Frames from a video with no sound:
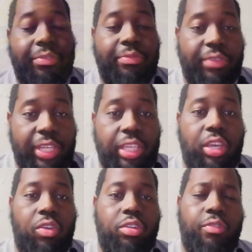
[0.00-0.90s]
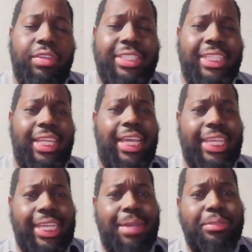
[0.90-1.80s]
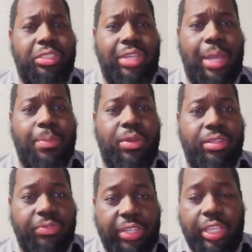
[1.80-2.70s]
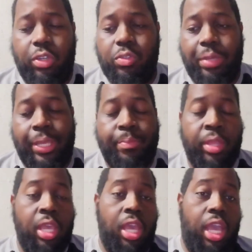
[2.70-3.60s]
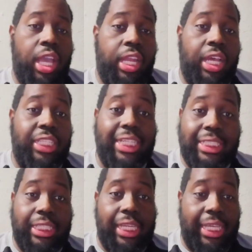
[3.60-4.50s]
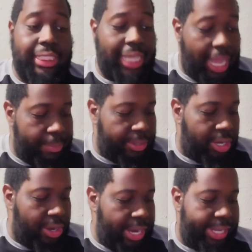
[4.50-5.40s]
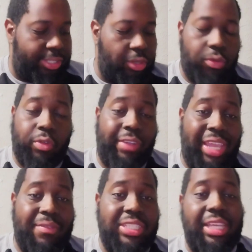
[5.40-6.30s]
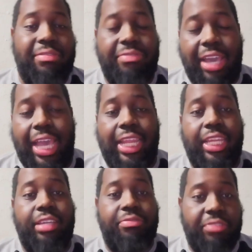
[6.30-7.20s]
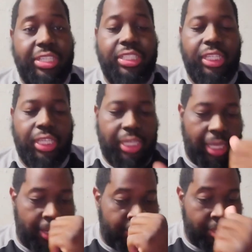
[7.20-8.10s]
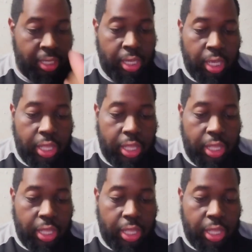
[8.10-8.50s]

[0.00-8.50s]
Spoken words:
the video. Don't forget to like, comment, subscribe on these videos, man. And let's get to today's topic. All right, so the Ravens have finally, officially announced